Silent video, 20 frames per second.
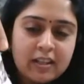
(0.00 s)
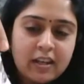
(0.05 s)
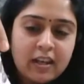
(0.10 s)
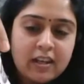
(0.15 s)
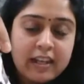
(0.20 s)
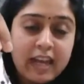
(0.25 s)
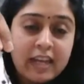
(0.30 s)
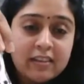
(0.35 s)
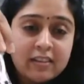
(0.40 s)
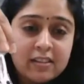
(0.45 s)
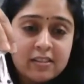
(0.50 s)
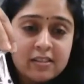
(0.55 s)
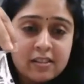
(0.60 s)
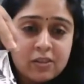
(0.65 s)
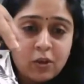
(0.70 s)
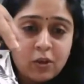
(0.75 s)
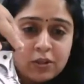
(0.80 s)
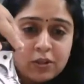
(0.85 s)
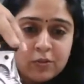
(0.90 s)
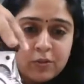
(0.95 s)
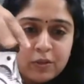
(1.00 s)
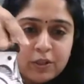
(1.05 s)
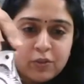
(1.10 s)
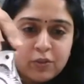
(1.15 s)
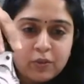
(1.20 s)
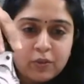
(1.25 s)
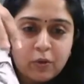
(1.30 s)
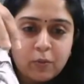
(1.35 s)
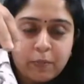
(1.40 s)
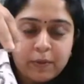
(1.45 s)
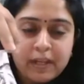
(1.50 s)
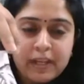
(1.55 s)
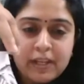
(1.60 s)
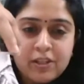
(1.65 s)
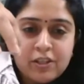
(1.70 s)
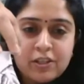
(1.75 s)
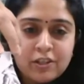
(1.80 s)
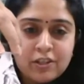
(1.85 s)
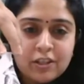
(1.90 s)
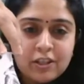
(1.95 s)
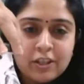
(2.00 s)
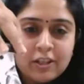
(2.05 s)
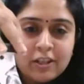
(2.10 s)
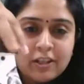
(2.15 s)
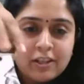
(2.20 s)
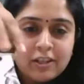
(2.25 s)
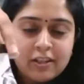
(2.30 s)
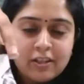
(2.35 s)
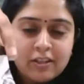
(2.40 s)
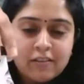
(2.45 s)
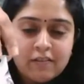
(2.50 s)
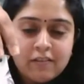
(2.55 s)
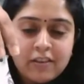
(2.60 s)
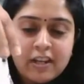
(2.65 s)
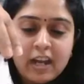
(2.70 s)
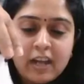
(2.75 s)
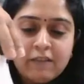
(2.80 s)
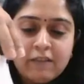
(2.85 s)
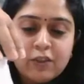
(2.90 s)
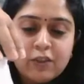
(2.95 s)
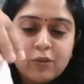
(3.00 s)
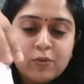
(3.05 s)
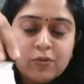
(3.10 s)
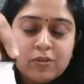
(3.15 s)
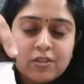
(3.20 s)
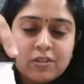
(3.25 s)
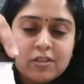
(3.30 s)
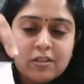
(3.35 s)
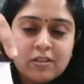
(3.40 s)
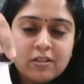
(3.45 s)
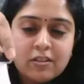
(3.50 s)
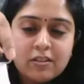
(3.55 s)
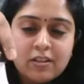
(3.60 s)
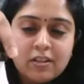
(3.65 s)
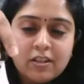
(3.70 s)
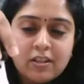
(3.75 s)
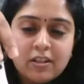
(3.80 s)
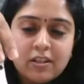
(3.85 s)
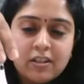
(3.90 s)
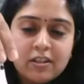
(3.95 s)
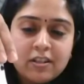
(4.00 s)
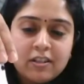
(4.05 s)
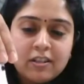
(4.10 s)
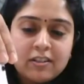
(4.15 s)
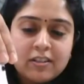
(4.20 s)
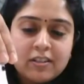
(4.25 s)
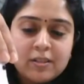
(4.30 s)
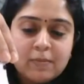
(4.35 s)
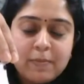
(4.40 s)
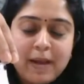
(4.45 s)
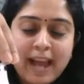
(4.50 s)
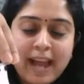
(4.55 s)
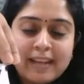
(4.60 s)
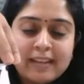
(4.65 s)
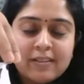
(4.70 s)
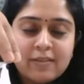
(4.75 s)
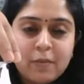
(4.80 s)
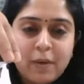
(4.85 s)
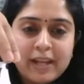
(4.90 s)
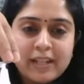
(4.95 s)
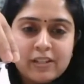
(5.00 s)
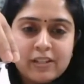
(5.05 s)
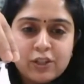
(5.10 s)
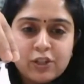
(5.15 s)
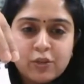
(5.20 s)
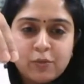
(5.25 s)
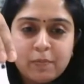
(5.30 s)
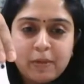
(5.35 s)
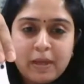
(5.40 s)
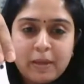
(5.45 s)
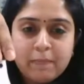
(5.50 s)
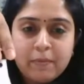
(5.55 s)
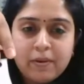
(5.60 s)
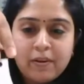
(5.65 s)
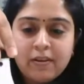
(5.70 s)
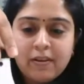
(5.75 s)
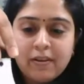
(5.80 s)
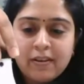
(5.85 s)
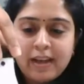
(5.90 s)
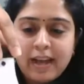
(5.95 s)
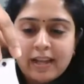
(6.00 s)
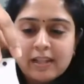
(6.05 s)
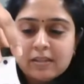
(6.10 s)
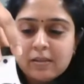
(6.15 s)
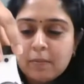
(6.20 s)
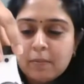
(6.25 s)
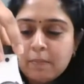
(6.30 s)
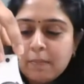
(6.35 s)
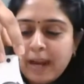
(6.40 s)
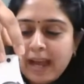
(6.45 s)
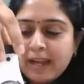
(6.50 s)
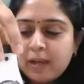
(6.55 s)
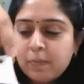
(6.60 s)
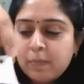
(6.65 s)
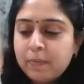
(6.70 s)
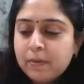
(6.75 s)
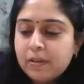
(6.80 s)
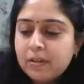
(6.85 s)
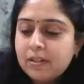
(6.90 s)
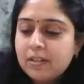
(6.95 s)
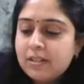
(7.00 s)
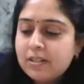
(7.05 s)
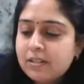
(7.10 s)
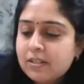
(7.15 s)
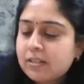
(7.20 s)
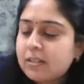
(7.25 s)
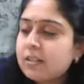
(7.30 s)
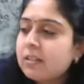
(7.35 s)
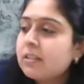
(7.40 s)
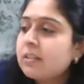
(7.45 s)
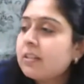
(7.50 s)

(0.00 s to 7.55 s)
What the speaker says: Again, this is also a Duco page where I've used this black and white tissue paper and some black pearls.